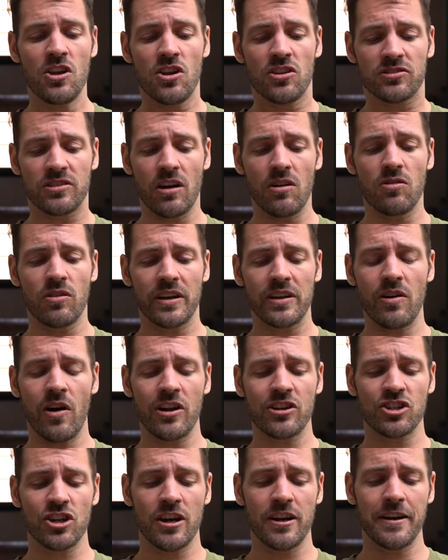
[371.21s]
So
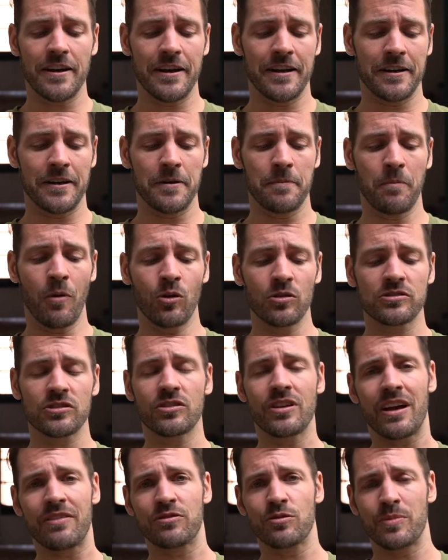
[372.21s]
Riohacha, also
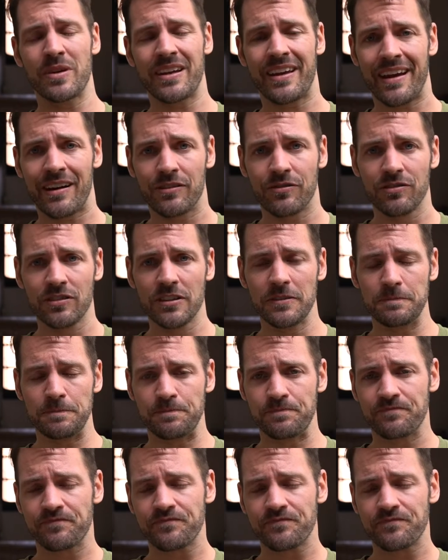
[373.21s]
you have to be careful.